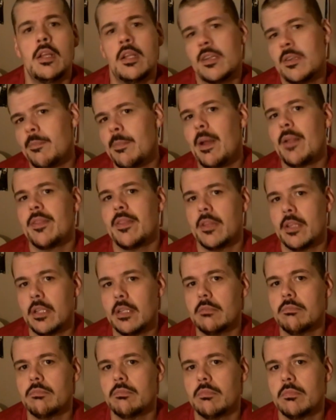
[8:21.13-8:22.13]
It's about the
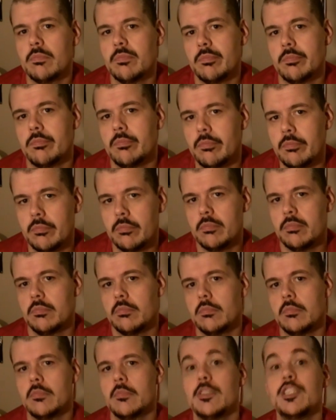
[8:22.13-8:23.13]

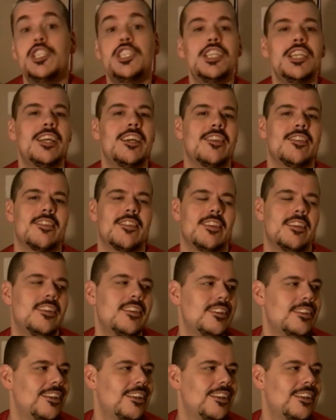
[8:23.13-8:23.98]
gist.